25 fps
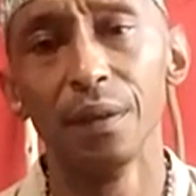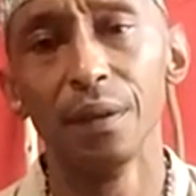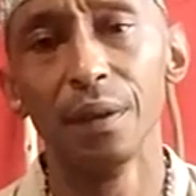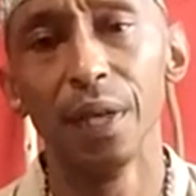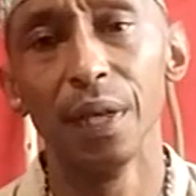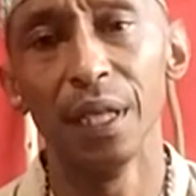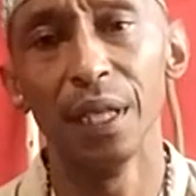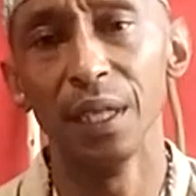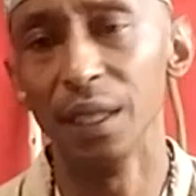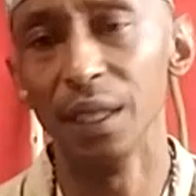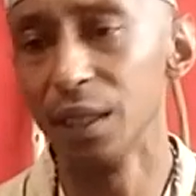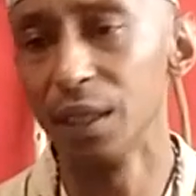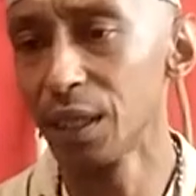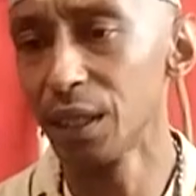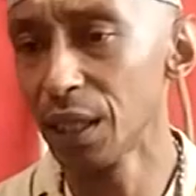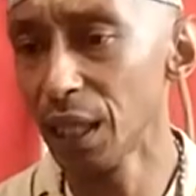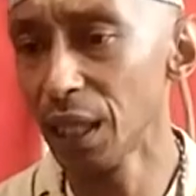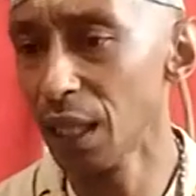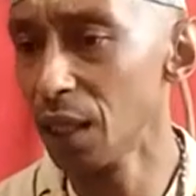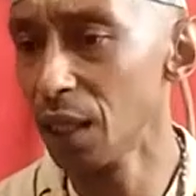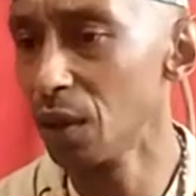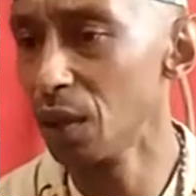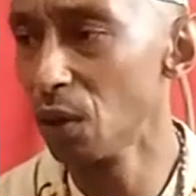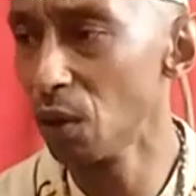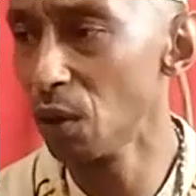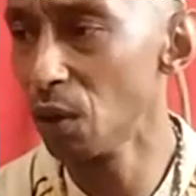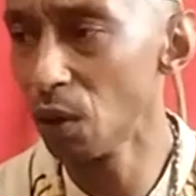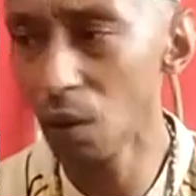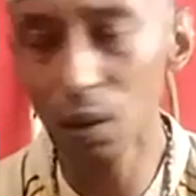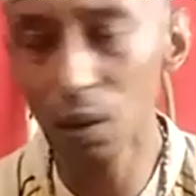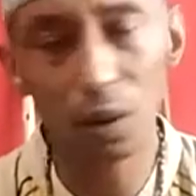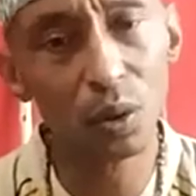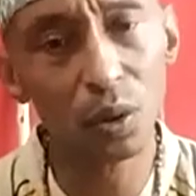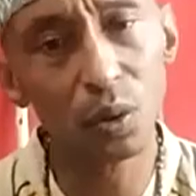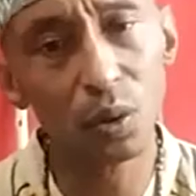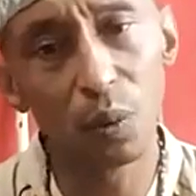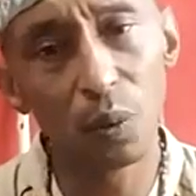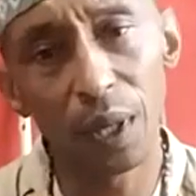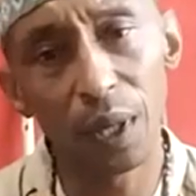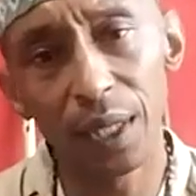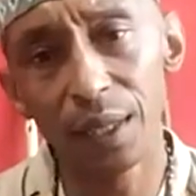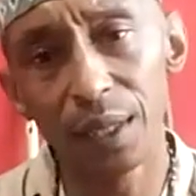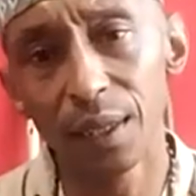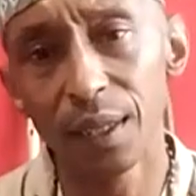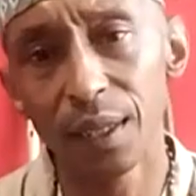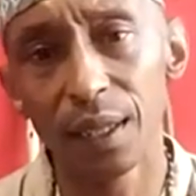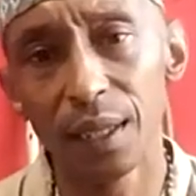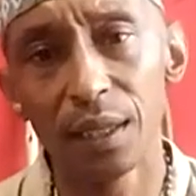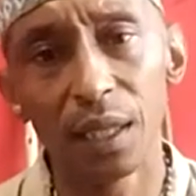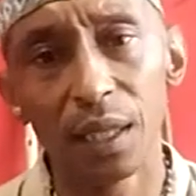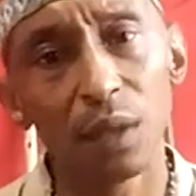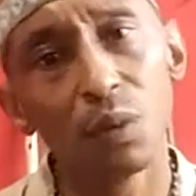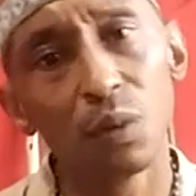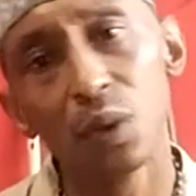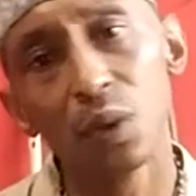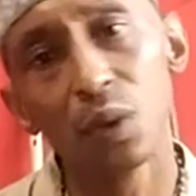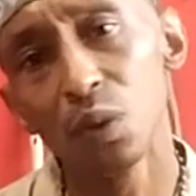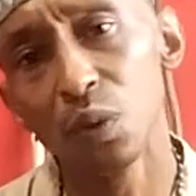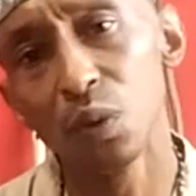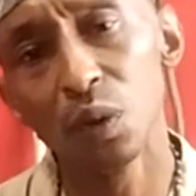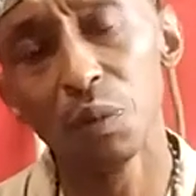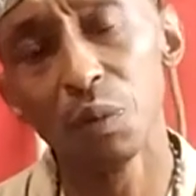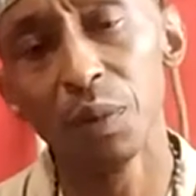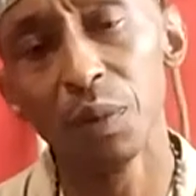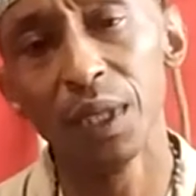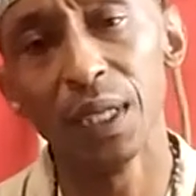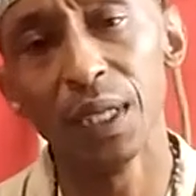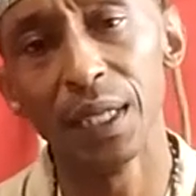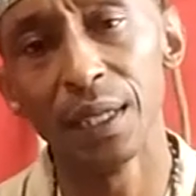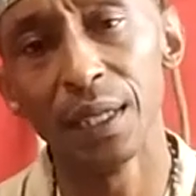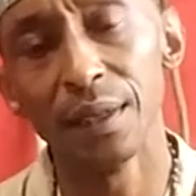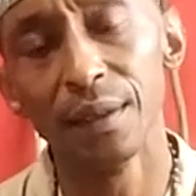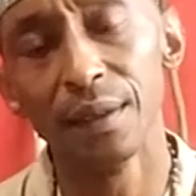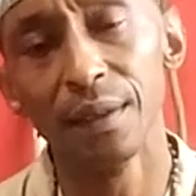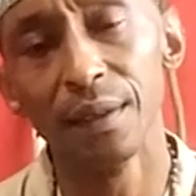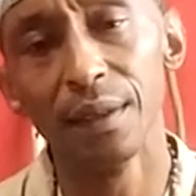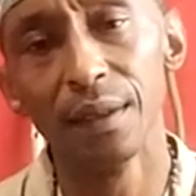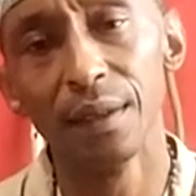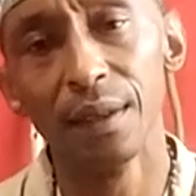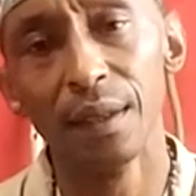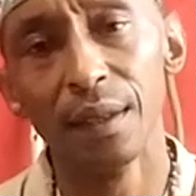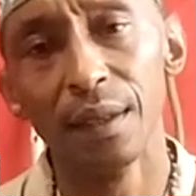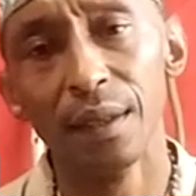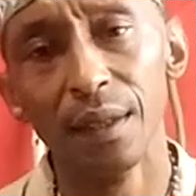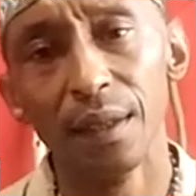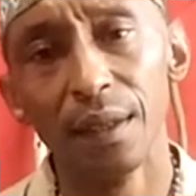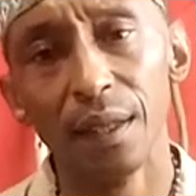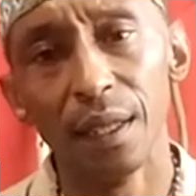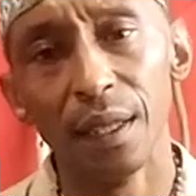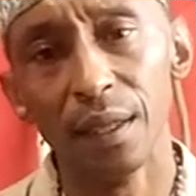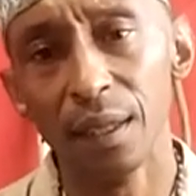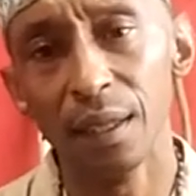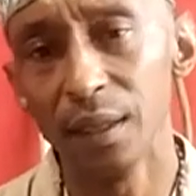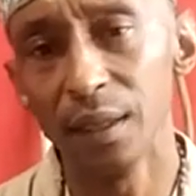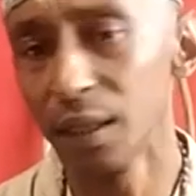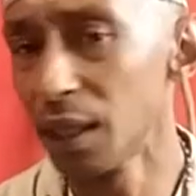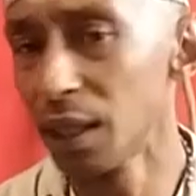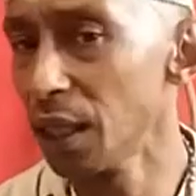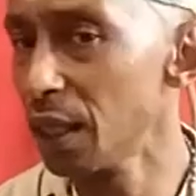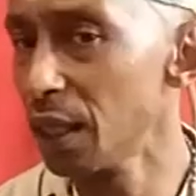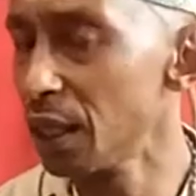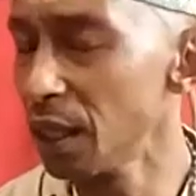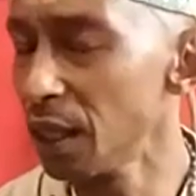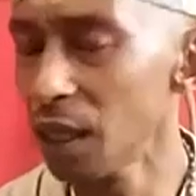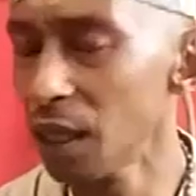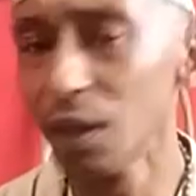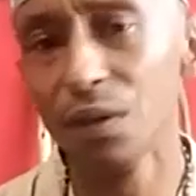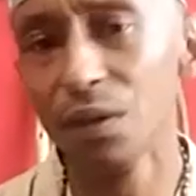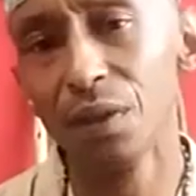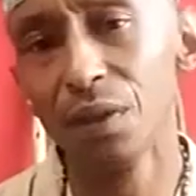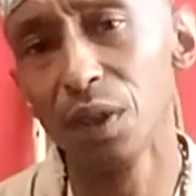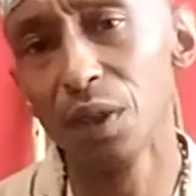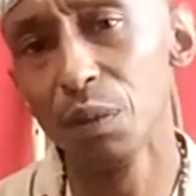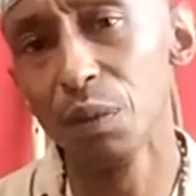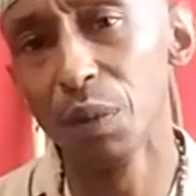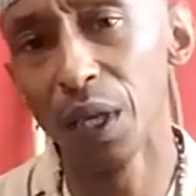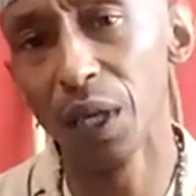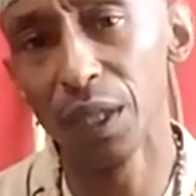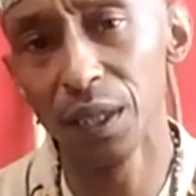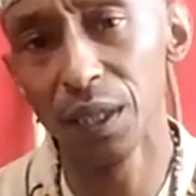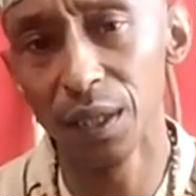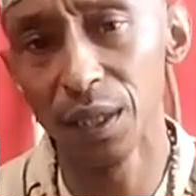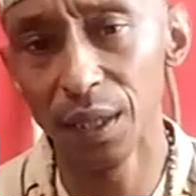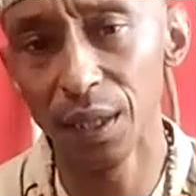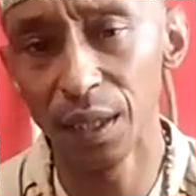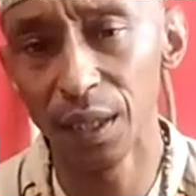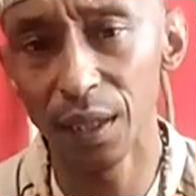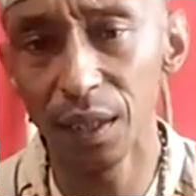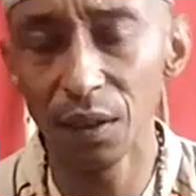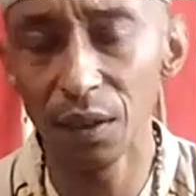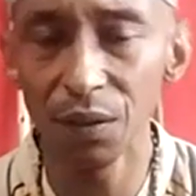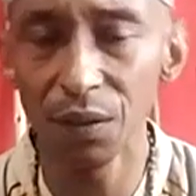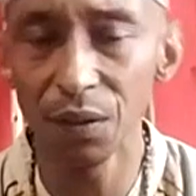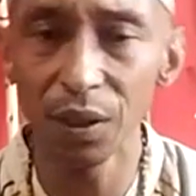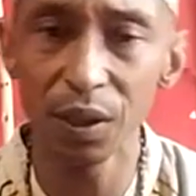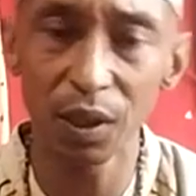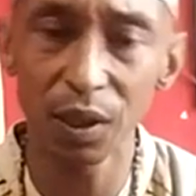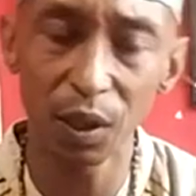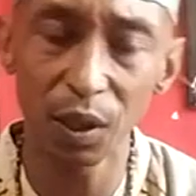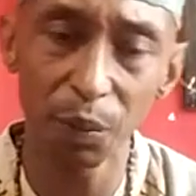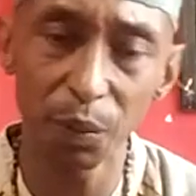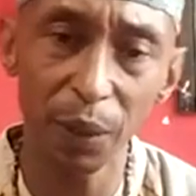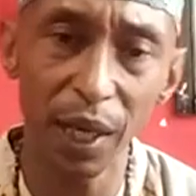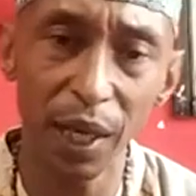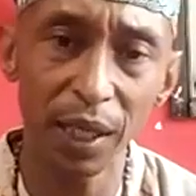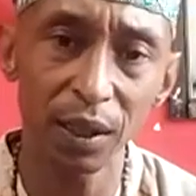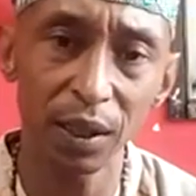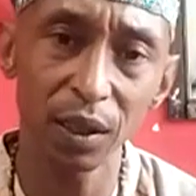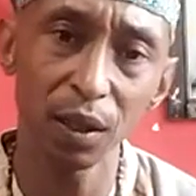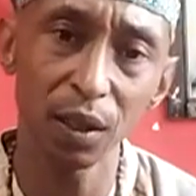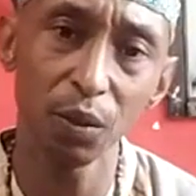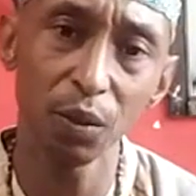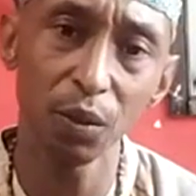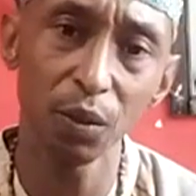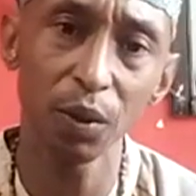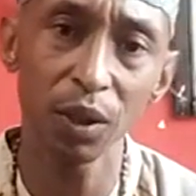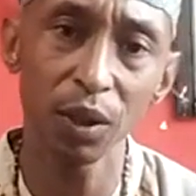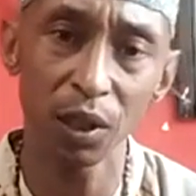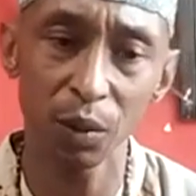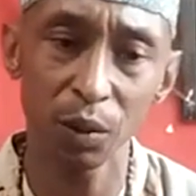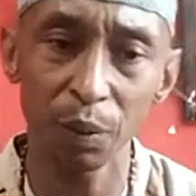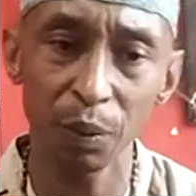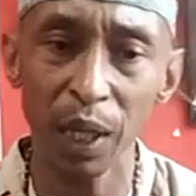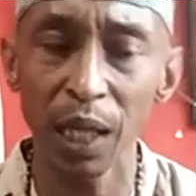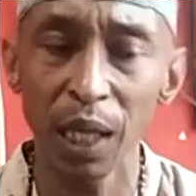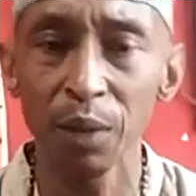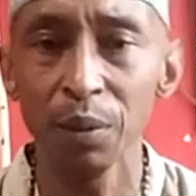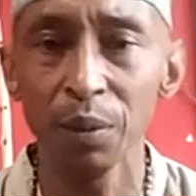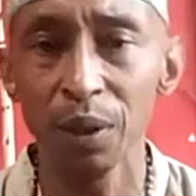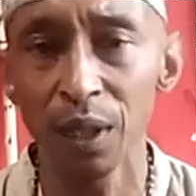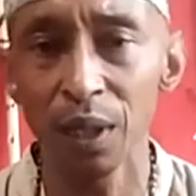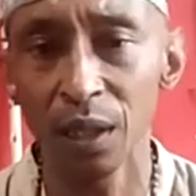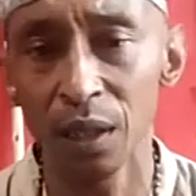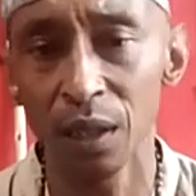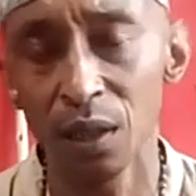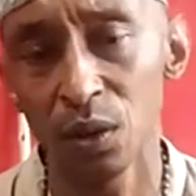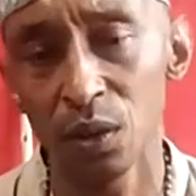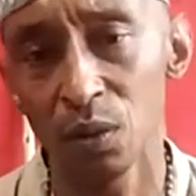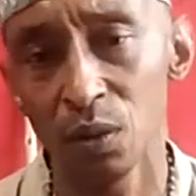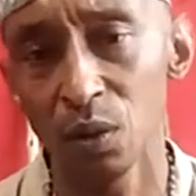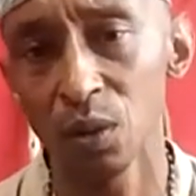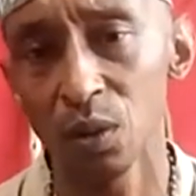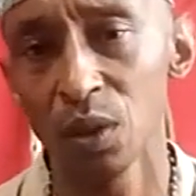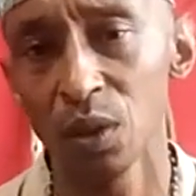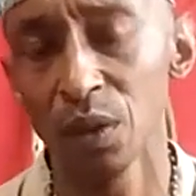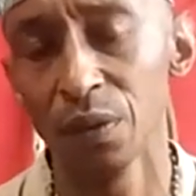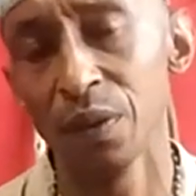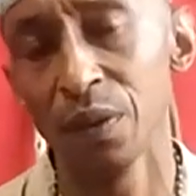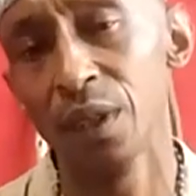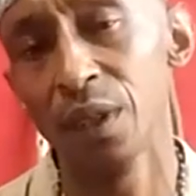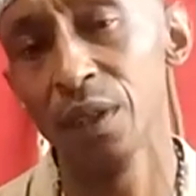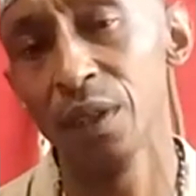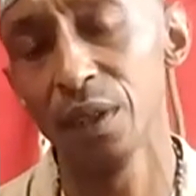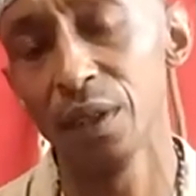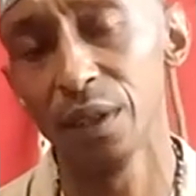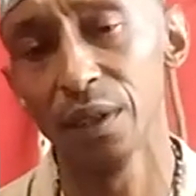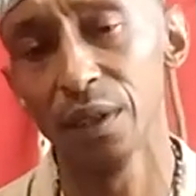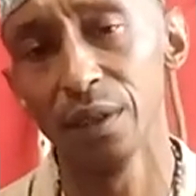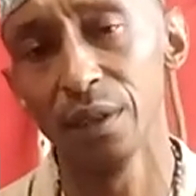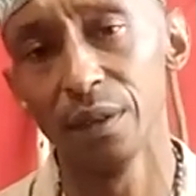And it scared all those white kids that was with me there. And it scared everybody there, even the pastor with his Bible and his crucifix.